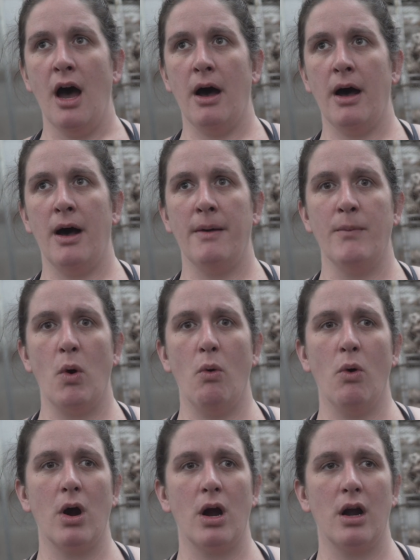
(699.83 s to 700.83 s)
Um,
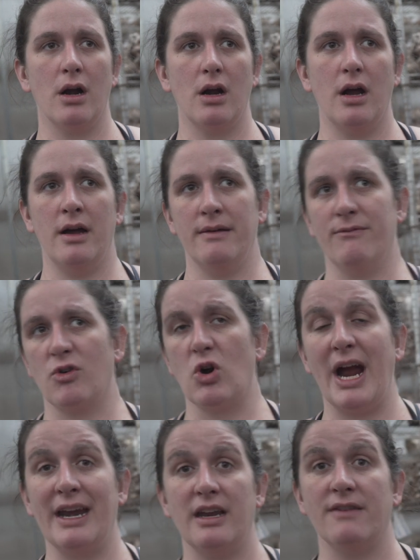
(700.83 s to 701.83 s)
or a
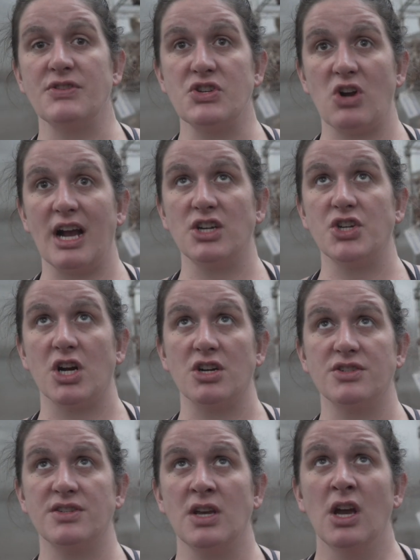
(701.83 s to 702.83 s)
variety of
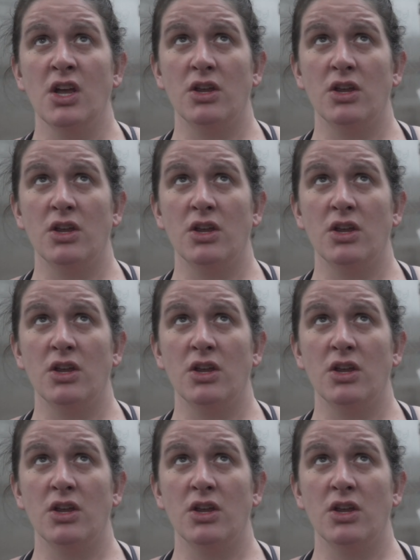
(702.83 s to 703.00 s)
structures.